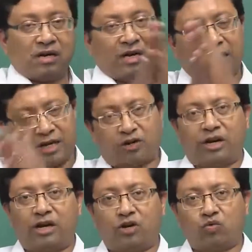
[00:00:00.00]
later
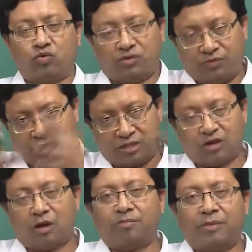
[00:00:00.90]
N2, which is the
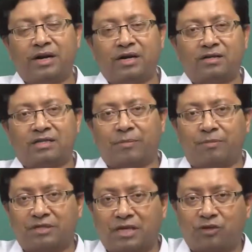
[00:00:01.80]
combined
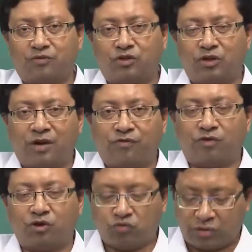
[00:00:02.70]
sample size which you have
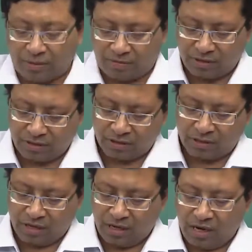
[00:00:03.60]
for two samples,
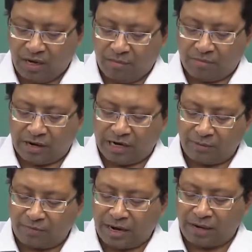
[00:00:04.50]

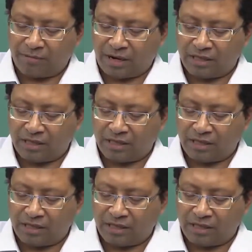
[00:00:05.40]
multiplied by